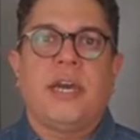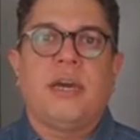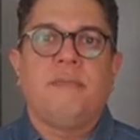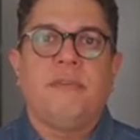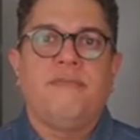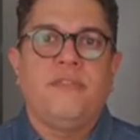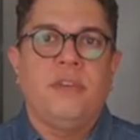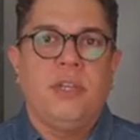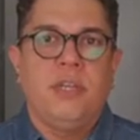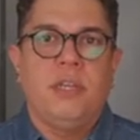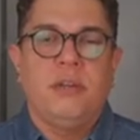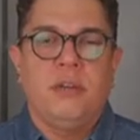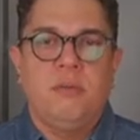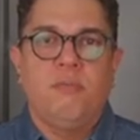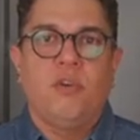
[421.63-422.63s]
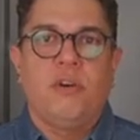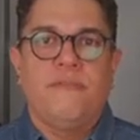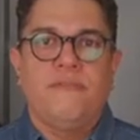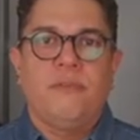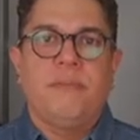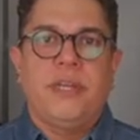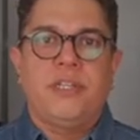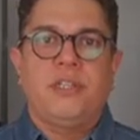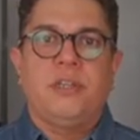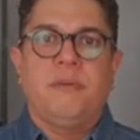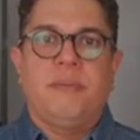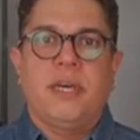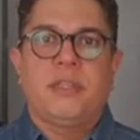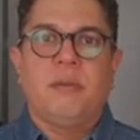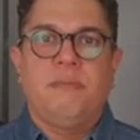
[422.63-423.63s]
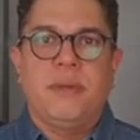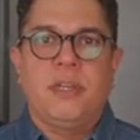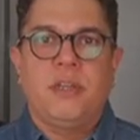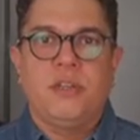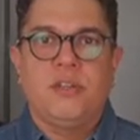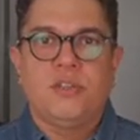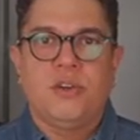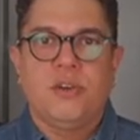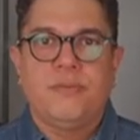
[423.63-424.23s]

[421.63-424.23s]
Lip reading: if you need any more information about the bin control.